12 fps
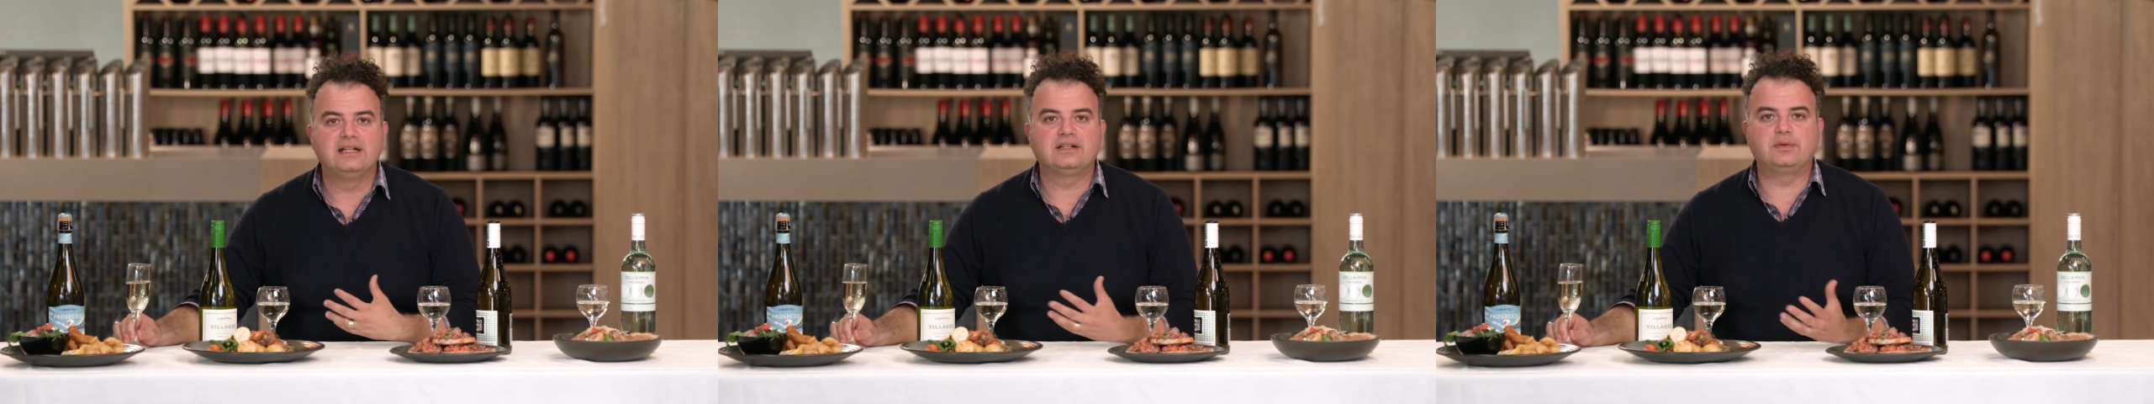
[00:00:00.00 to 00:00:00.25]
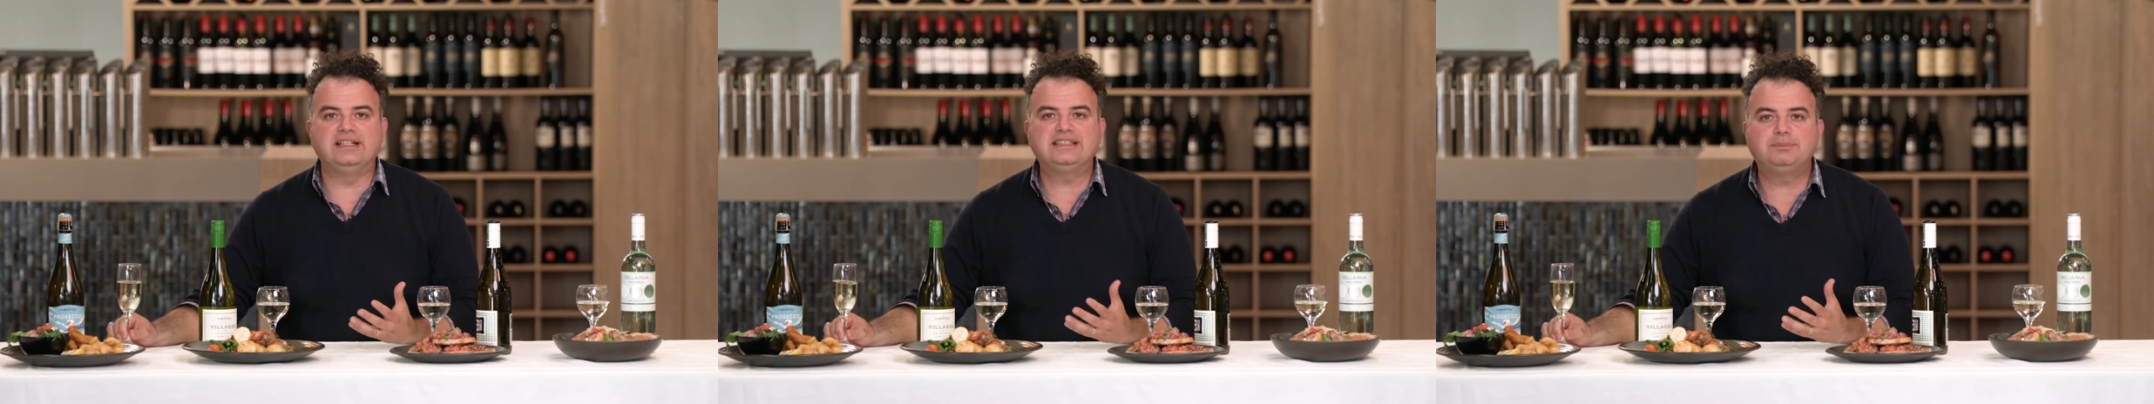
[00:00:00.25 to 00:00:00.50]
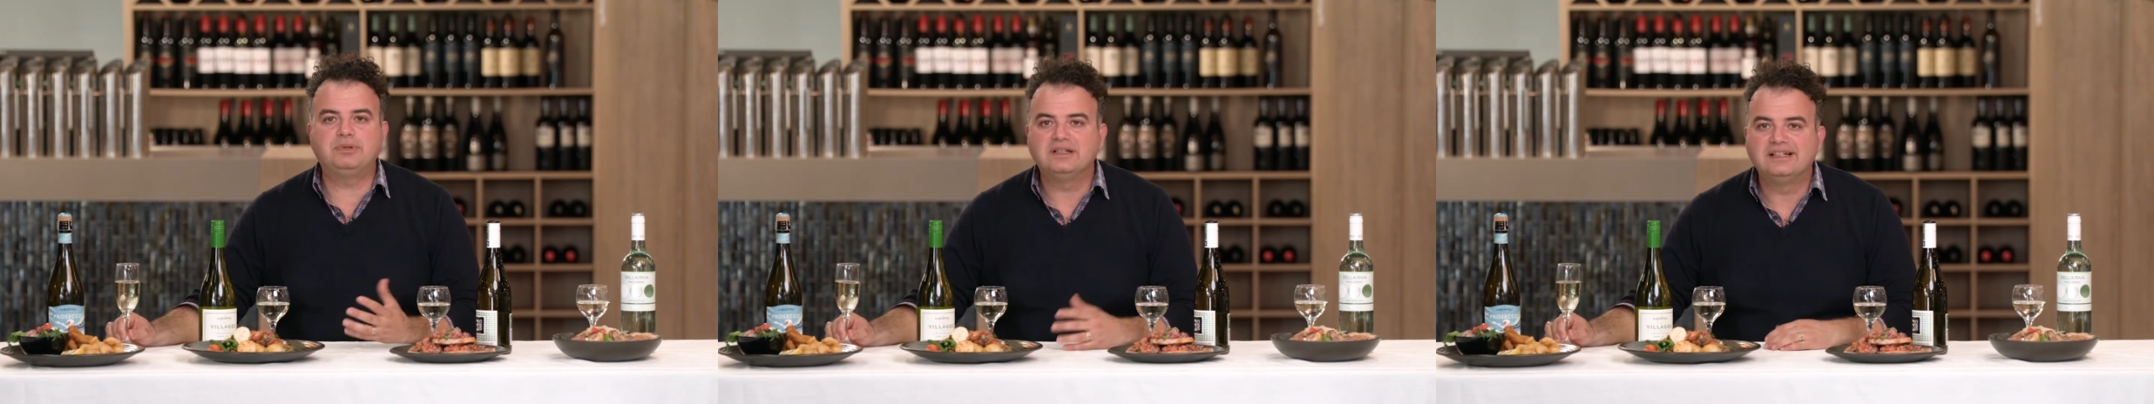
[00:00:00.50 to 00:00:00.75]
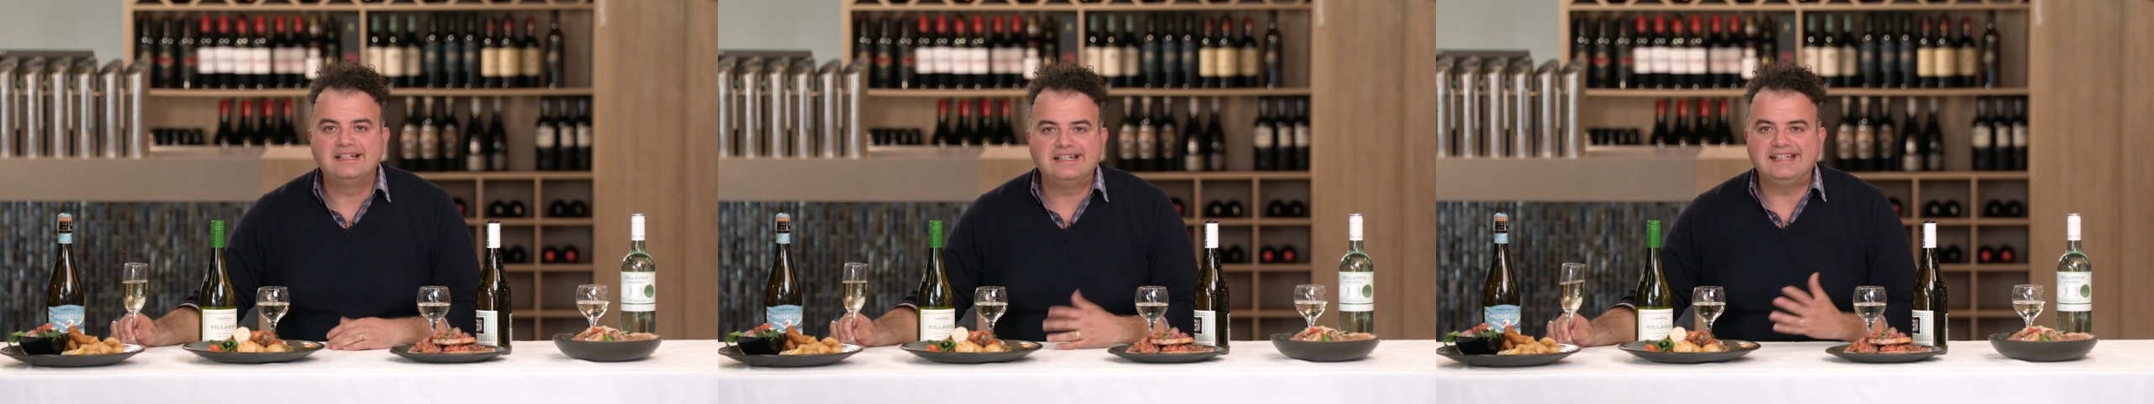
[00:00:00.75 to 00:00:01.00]
crisp,
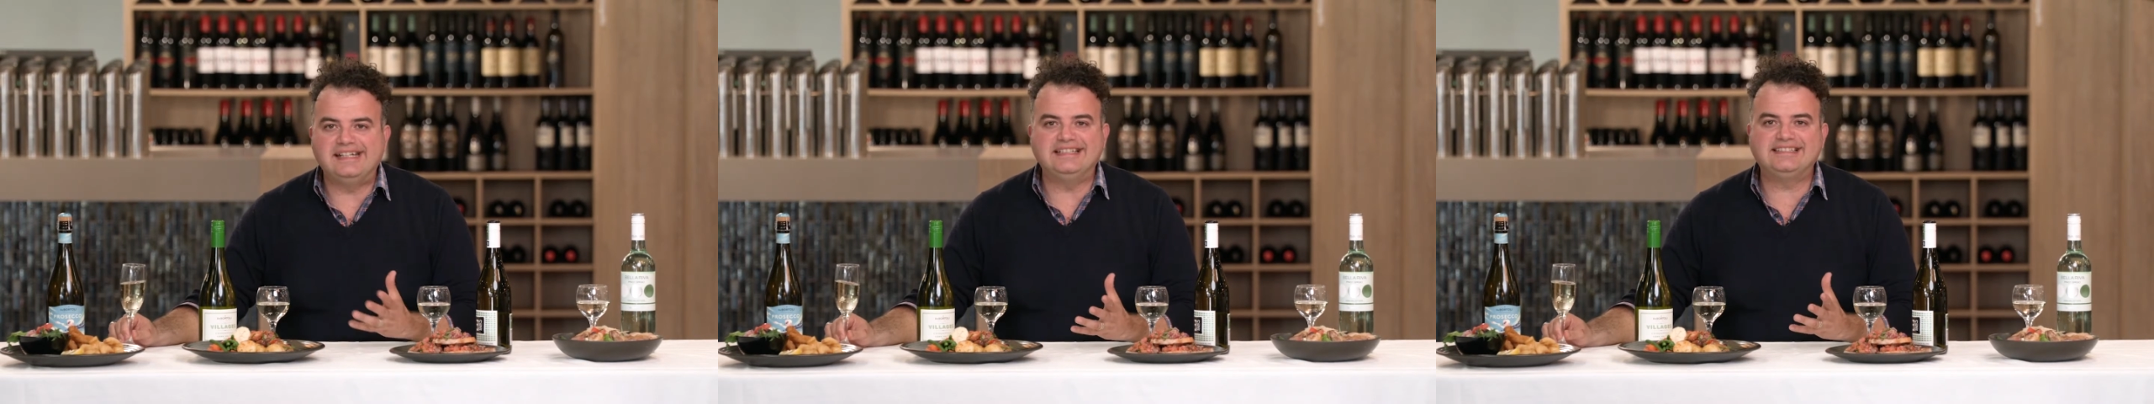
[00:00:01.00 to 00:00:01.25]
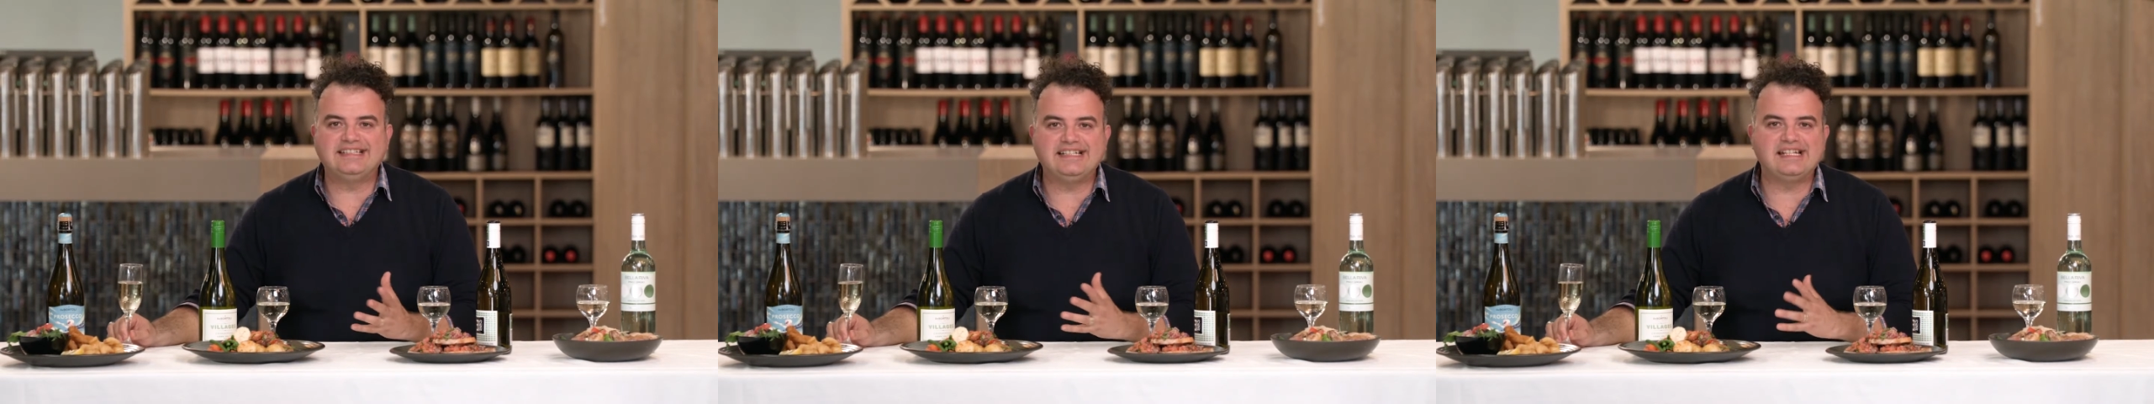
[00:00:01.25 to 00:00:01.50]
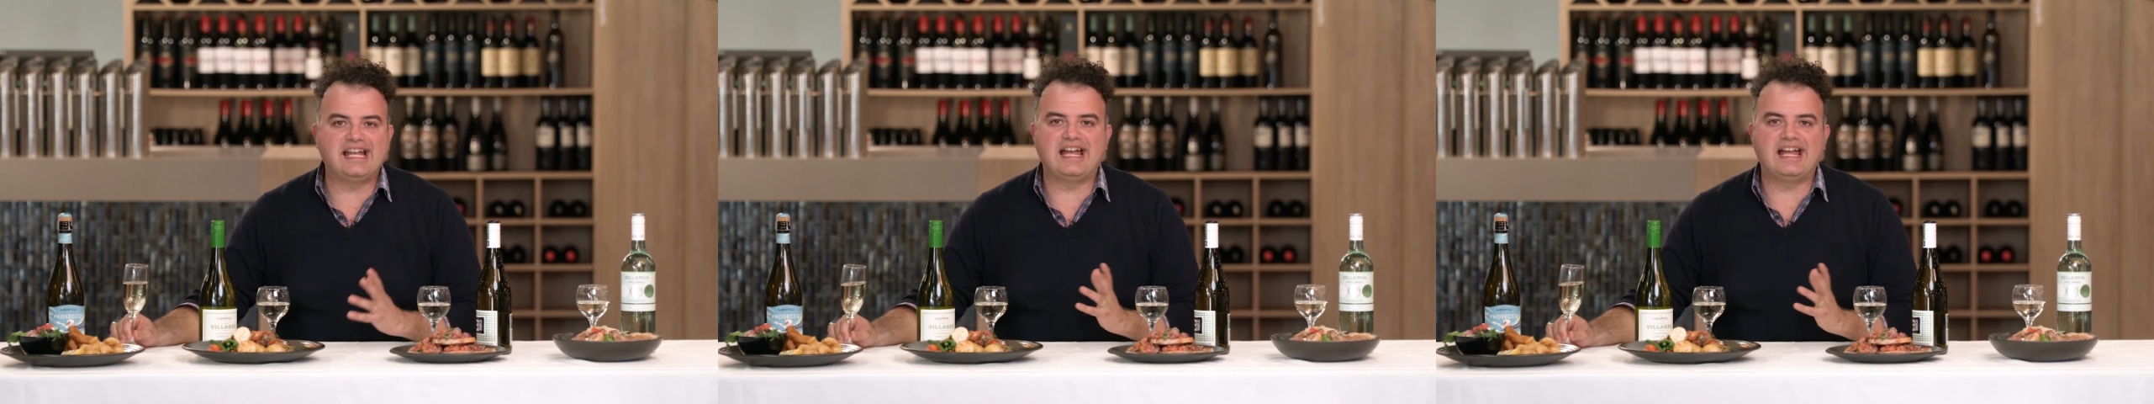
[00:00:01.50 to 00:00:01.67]
easy